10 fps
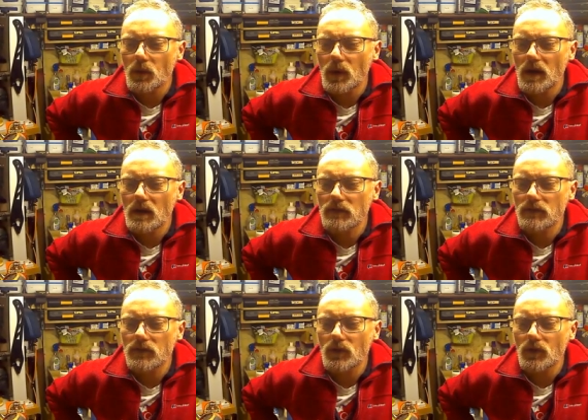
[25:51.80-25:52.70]
Where
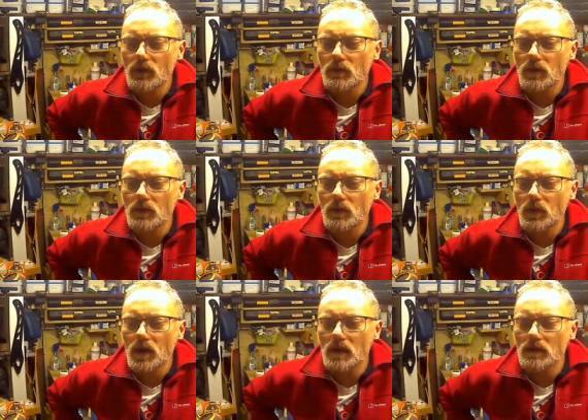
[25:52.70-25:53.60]
Form
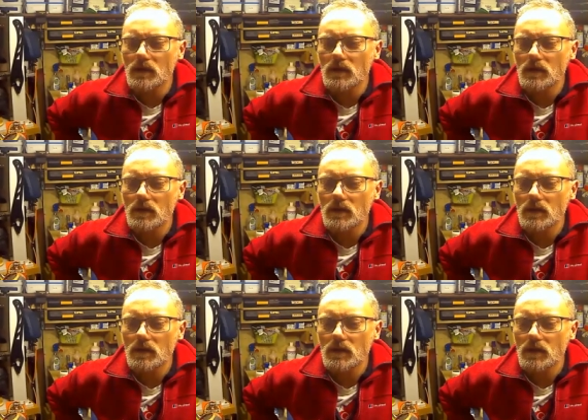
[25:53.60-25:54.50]
1
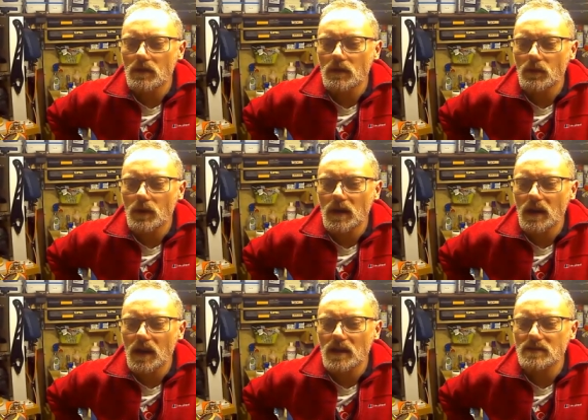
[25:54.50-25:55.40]
were
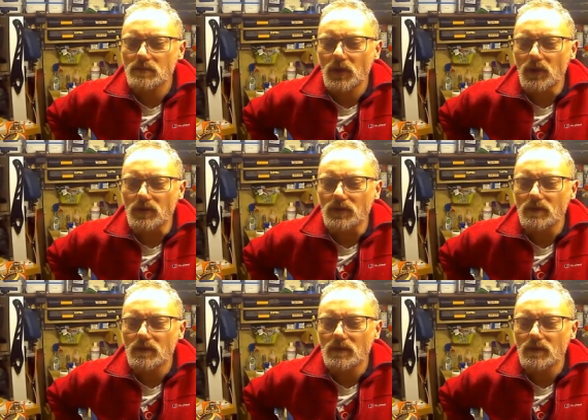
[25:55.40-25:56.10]
last put?